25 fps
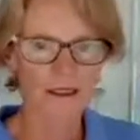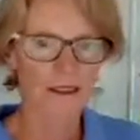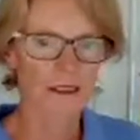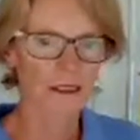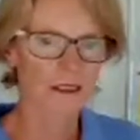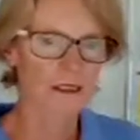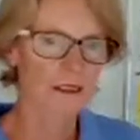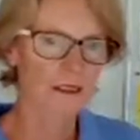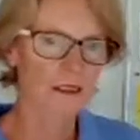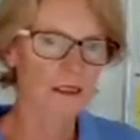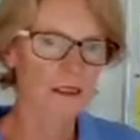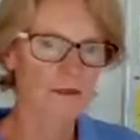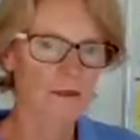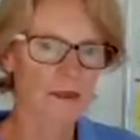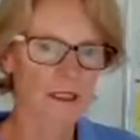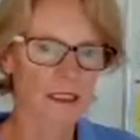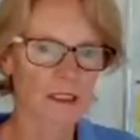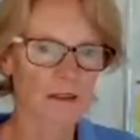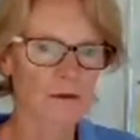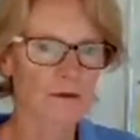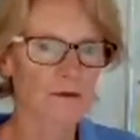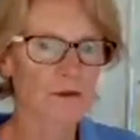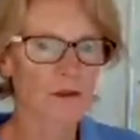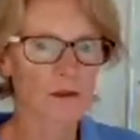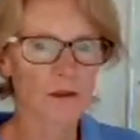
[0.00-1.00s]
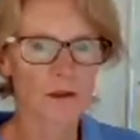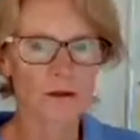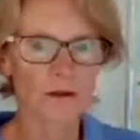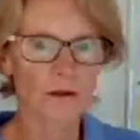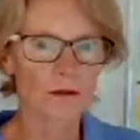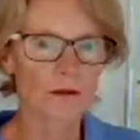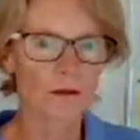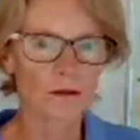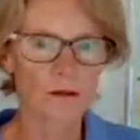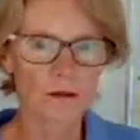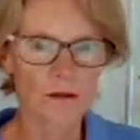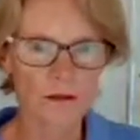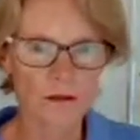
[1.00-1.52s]
It is to be
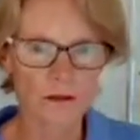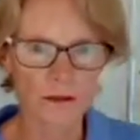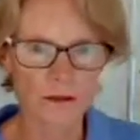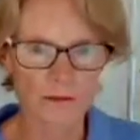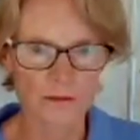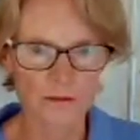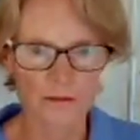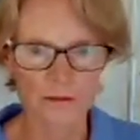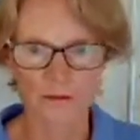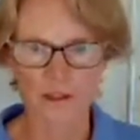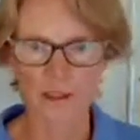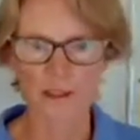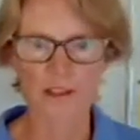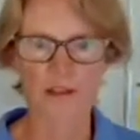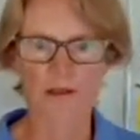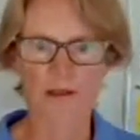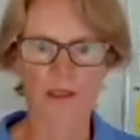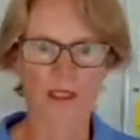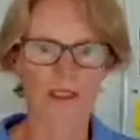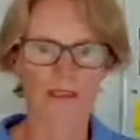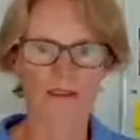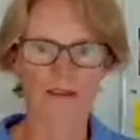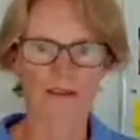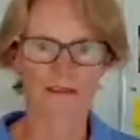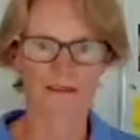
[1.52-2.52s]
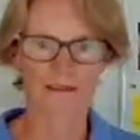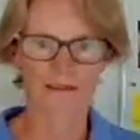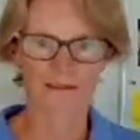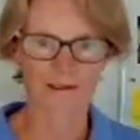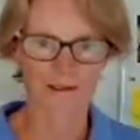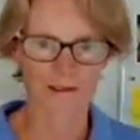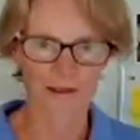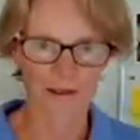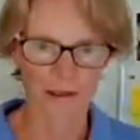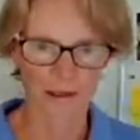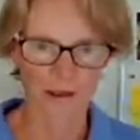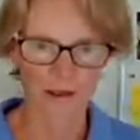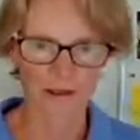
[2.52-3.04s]
confused and frustrated
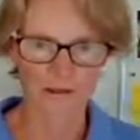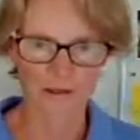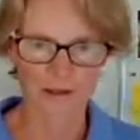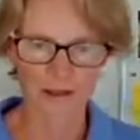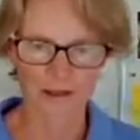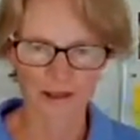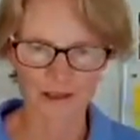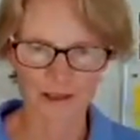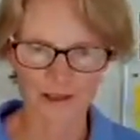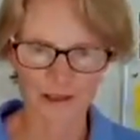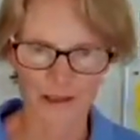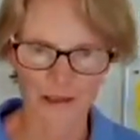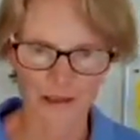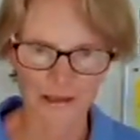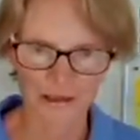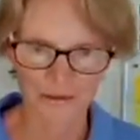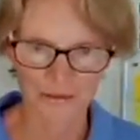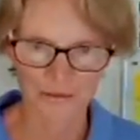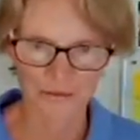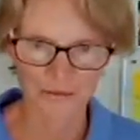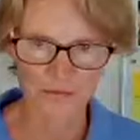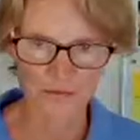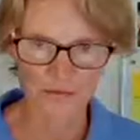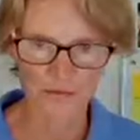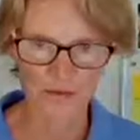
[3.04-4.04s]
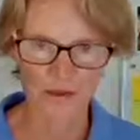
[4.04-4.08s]
over, you know,